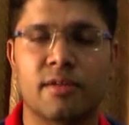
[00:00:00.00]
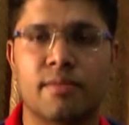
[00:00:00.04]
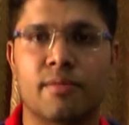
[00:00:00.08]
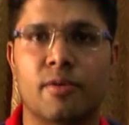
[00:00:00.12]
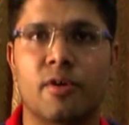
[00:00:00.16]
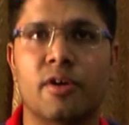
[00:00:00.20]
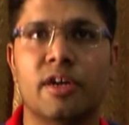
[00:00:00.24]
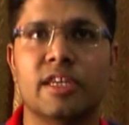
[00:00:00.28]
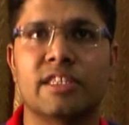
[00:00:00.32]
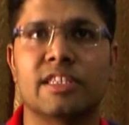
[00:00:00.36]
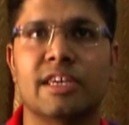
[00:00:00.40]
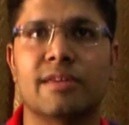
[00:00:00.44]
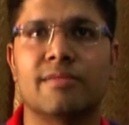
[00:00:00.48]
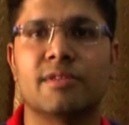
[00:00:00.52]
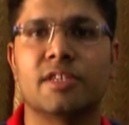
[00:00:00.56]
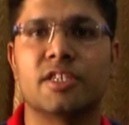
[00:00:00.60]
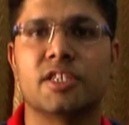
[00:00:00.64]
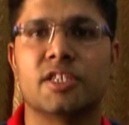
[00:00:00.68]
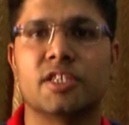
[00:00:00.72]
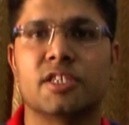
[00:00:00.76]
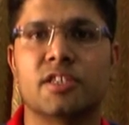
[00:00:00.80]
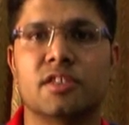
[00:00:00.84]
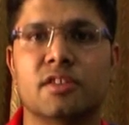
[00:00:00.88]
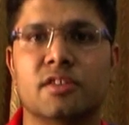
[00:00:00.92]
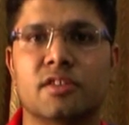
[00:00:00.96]
board
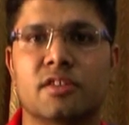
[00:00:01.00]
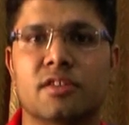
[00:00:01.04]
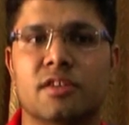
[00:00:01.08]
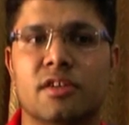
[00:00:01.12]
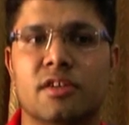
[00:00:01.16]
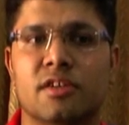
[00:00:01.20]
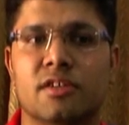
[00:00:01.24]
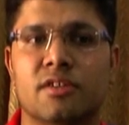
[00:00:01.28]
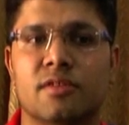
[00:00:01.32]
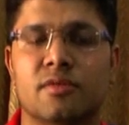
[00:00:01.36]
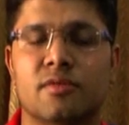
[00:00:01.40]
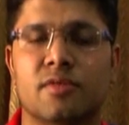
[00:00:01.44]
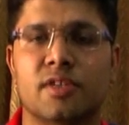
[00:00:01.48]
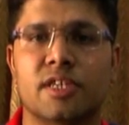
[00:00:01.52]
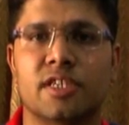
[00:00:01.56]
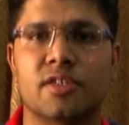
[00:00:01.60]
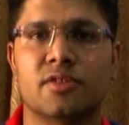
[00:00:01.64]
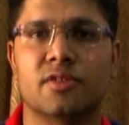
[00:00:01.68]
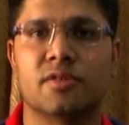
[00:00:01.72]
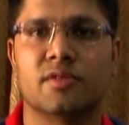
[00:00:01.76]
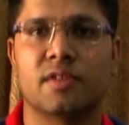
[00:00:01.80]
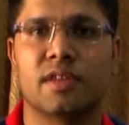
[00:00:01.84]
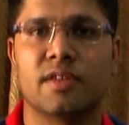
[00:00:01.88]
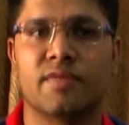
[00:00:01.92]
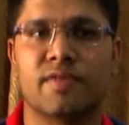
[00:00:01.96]
examinations,
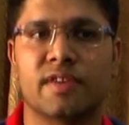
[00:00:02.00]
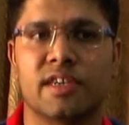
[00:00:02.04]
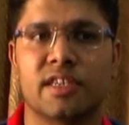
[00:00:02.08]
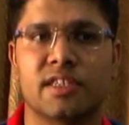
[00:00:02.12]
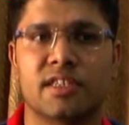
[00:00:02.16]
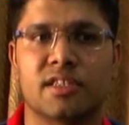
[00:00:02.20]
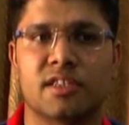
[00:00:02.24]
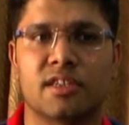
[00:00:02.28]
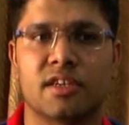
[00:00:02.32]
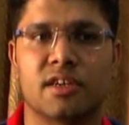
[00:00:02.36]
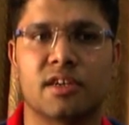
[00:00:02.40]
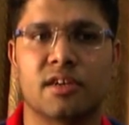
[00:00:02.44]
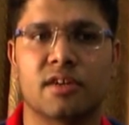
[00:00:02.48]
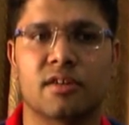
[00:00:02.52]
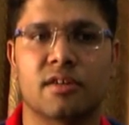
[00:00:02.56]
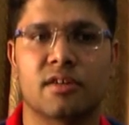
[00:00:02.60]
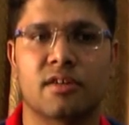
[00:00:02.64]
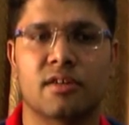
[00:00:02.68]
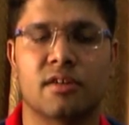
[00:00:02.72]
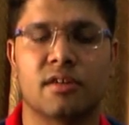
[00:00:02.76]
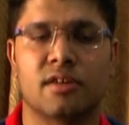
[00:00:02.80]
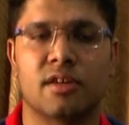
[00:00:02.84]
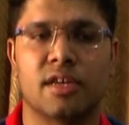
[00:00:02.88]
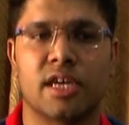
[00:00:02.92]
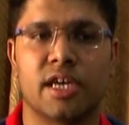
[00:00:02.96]
students usually face they
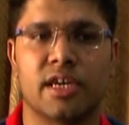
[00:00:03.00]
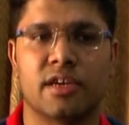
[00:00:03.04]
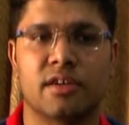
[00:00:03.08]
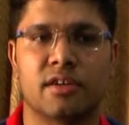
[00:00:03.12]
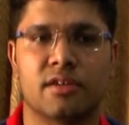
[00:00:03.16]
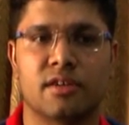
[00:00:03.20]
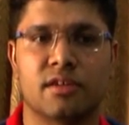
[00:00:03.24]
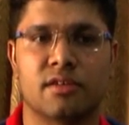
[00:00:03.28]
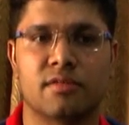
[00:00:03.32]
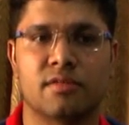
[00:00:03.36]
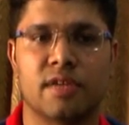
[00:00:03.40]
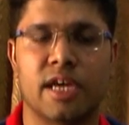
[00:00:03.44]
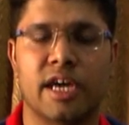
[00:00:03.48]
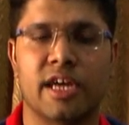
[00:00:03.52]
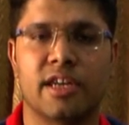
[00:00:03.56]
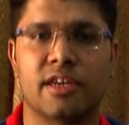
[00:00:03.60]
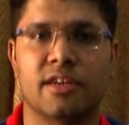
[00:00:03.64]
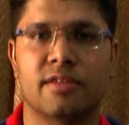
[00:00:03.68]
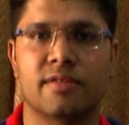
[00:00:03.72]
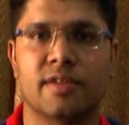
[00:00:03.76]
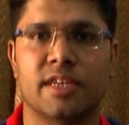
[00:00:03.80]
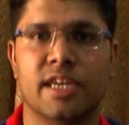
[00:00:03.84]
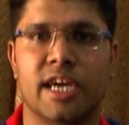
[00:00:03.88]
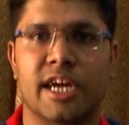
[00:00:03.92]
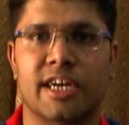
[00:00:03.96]
are in
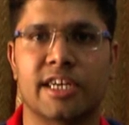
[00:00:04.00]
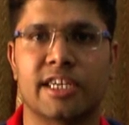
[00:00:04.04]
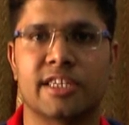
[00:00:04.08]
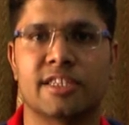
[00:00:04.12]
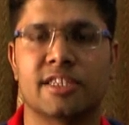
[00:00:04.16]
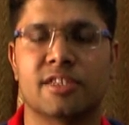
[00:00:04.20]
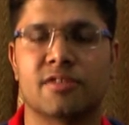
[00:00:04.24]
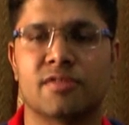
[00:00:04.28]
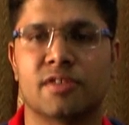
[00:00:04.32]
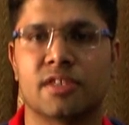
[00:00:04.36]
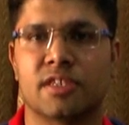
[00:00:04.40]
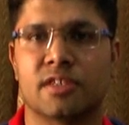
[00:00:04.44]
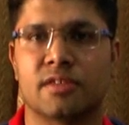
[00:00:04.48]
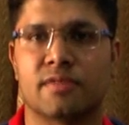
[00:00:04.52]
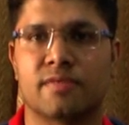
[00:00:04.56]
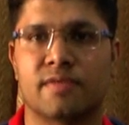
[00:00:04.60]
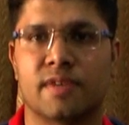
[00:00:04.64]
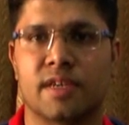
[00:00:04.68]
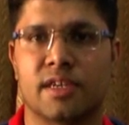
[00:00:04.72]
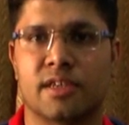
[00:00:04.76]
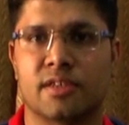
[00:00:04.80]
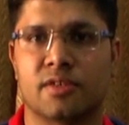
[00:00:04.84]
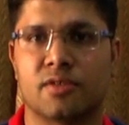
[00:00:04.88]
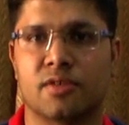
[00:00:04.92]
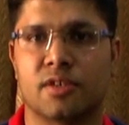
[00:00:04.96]
a very hectic situation
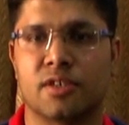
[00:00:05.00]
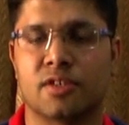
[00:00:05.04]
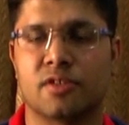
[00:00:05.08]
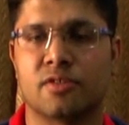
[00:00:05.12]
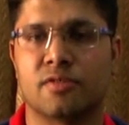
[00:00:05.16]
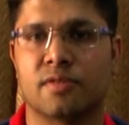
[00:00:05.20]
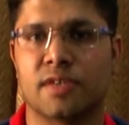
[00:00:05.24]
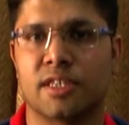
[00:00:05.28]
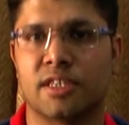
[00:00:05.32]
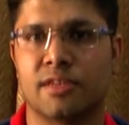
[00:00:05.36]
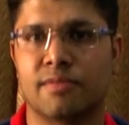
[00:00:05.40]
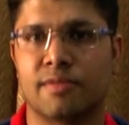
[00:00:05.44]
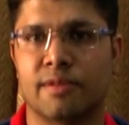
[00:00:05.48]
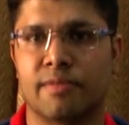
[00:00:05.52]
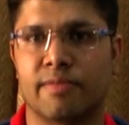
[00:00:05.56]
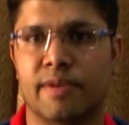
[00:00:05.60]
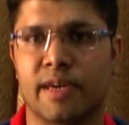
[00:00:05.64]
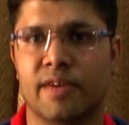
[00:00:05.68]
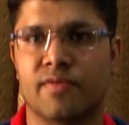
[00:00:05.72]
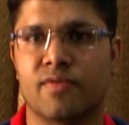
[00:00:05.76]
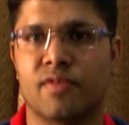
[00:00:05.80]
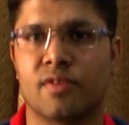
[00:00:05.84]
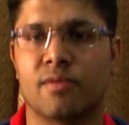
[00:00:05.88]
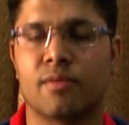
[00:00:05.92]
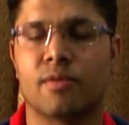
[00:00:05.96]
whether
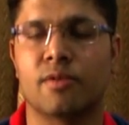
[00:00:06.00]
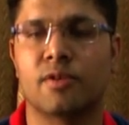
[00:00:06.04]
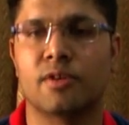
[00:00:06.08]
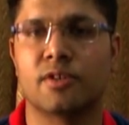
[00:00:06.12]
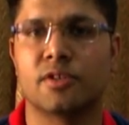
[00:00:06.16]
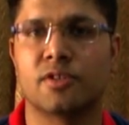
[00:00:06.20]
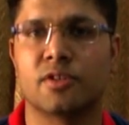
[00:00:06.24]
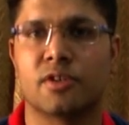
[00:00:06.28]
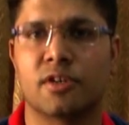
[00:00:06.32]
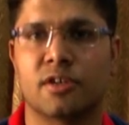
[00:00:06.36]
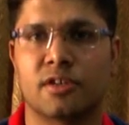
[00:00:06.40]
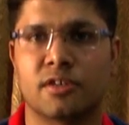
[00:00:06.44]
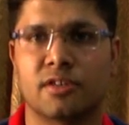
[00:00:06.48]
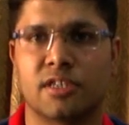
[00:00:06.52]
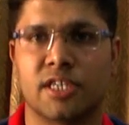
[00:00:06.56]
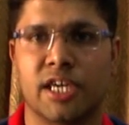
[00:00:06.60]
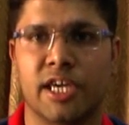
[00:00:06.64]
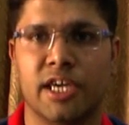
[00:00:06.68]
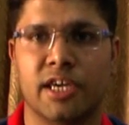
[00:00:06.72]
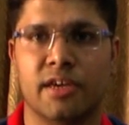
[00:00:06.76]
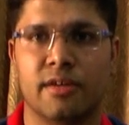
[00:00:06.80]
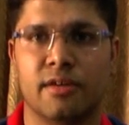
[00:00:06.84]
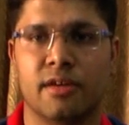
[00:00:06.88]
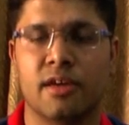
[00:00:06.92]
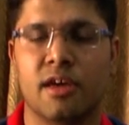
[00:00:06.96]
prepare for boards or
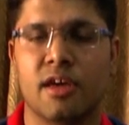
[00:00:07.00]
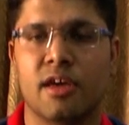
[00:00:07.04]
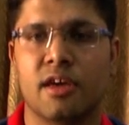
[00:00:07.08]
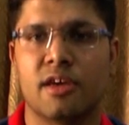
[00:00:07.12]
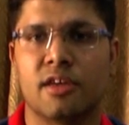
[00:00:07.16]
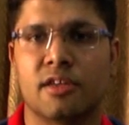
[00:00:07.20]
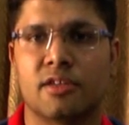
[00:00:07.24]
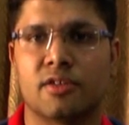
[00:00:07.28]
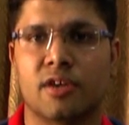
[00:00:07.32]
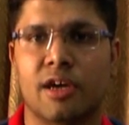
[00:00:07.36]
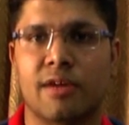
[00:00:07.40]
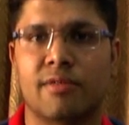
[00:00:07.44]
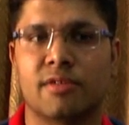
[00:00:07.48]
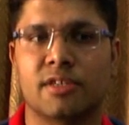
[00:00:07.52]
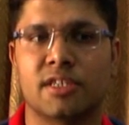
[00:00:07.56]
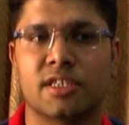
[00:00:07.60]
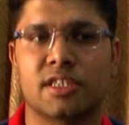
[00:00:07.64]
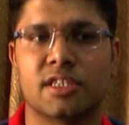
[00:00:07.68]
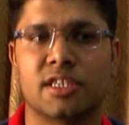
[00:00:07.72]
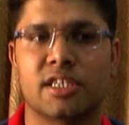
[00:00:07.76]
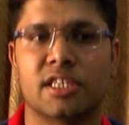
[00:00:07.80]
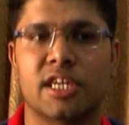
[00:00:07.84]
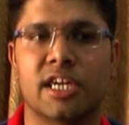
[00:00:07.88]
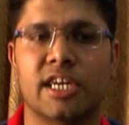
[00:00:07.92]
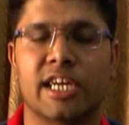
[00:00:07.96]
JEE. So I would
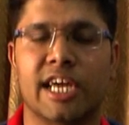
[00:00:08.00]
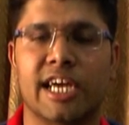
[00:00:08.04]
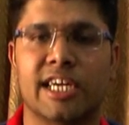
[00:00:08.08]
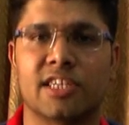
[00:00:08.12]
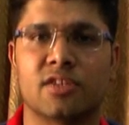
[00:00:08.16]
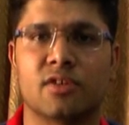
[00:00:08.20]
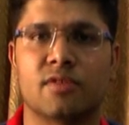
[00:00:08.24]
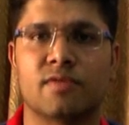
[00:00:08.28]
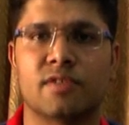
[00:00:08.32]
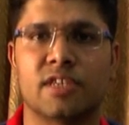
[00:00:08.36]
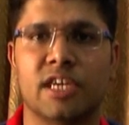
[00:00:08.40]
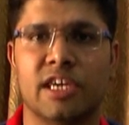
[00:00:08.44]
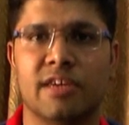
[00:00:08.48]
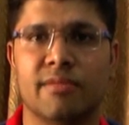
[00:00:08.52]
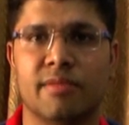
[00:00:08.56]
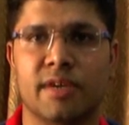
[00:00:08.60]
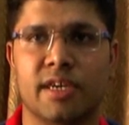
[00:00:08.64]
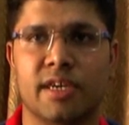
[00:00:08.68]
just say that as of JEE